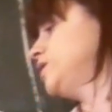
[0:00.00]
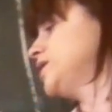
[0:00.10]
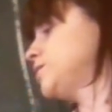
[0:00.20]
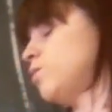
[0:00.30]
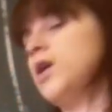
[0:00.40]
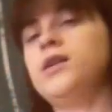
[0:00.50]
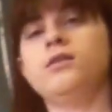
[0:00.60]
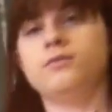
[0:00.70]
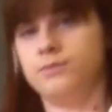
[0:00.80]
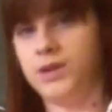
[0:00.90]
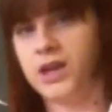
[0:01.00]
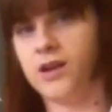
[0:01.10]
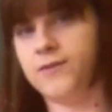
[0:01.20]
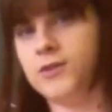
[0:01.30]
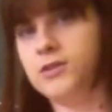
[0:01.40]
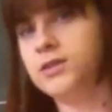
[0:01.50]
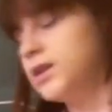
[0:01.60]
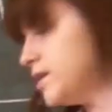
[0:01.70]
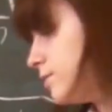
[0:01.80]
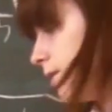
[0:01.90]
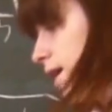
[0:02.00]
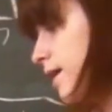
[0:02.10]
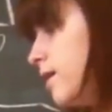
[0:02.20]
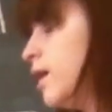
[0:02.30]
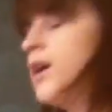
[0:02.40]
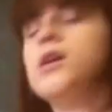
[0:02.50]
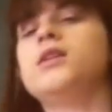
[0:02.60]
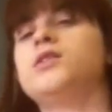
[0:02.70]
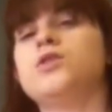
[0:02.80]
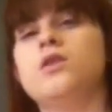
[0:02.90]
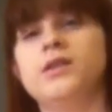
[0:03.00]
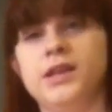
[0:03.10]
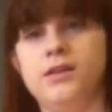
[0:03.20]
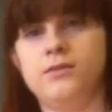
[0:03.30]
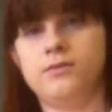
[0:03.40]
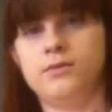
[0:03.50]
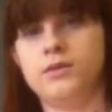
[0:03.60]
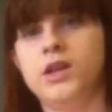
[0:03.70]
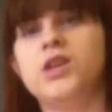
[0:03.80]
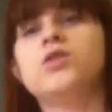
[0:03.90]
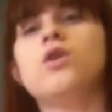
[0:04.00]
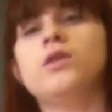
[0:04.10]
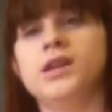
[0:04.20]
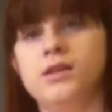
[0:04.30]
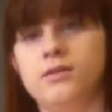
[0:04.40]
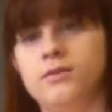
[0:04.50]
this one, be careful, is read hitori, hitori.